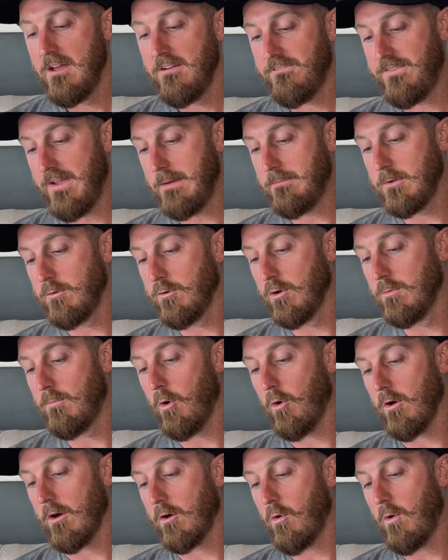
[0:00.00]
Family room
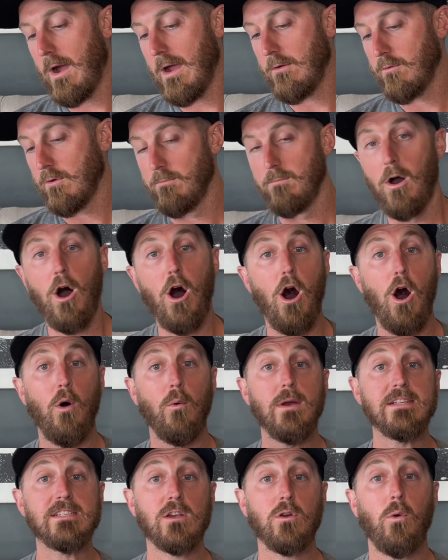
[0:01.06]
or a quiet room?
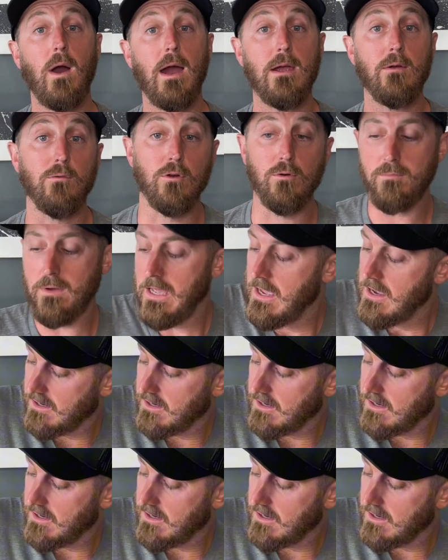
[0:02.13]
Always a quiet room.